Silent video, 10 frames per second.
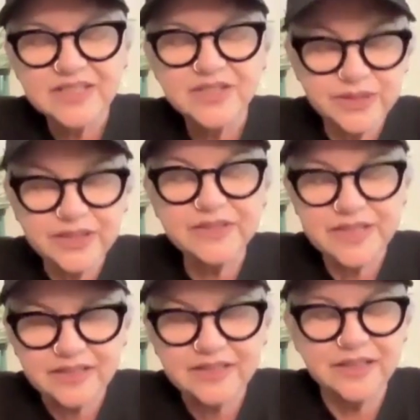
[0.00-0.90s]
it's really
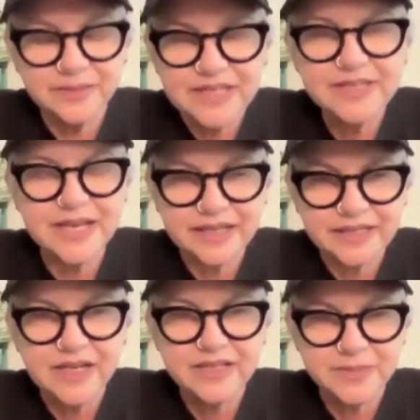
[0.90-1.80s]
technically my
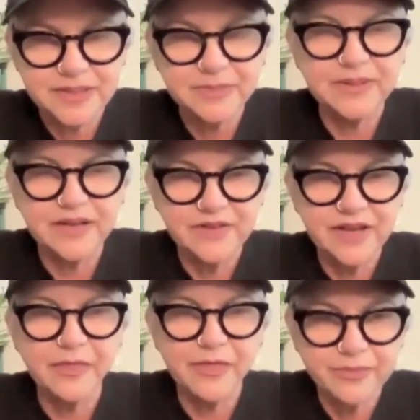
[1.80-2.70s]
second husband, but I've
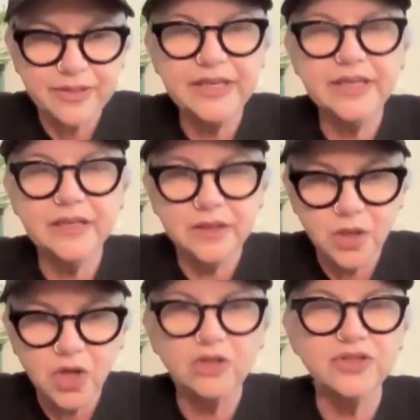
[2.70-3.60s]
had 3
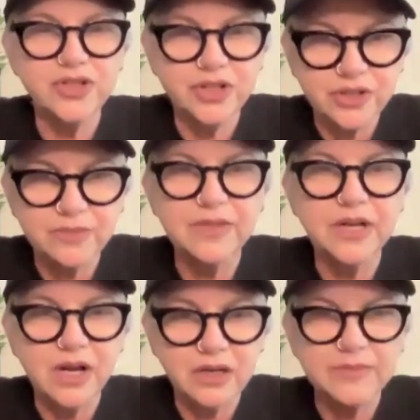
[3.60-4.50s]
long-term
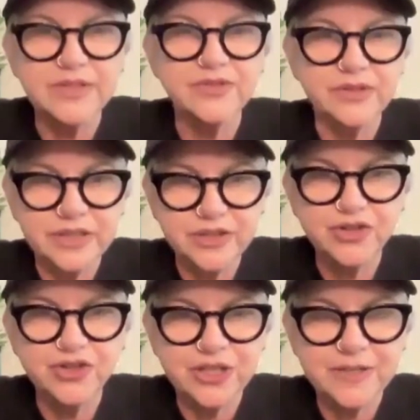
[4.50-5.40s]
monogamous
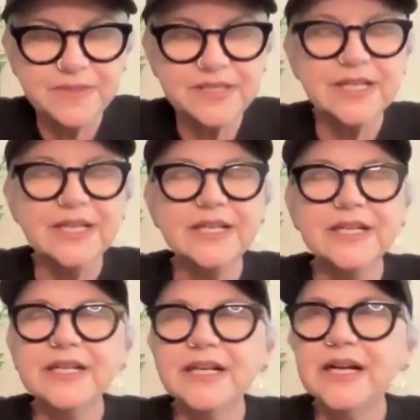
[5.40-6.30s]
relationships.
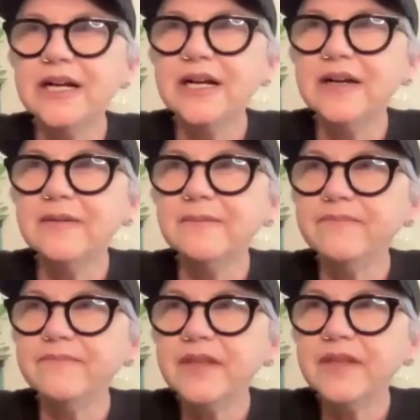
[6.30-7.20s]

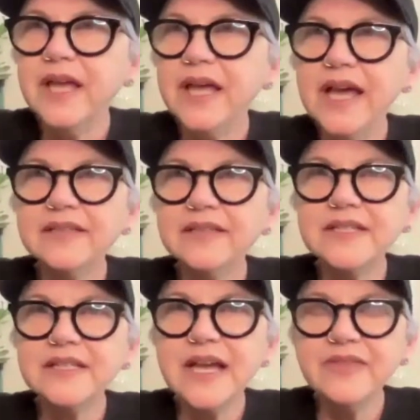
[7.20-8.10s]
Um,
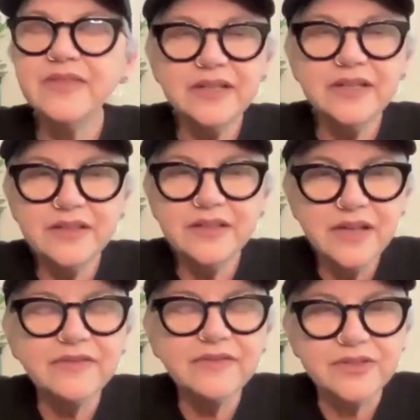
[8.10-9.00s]
and
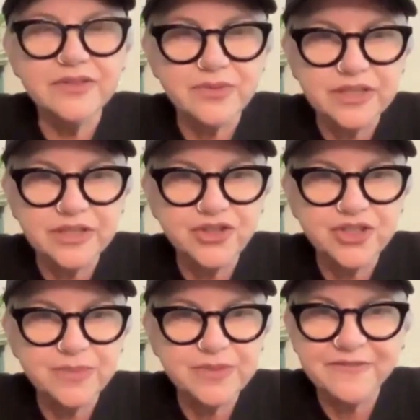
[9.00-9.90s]
none of those
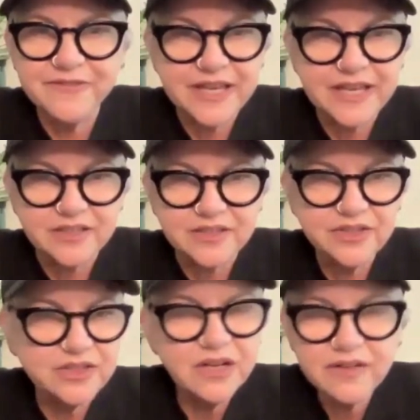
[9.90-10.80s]
relationships failed.
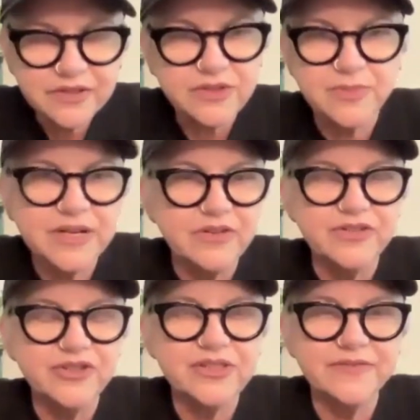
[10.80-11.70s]
None of those
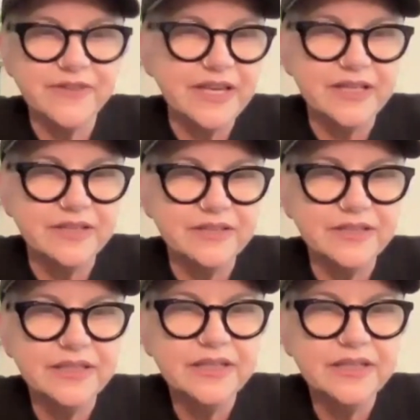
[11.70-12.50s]
marriages failed.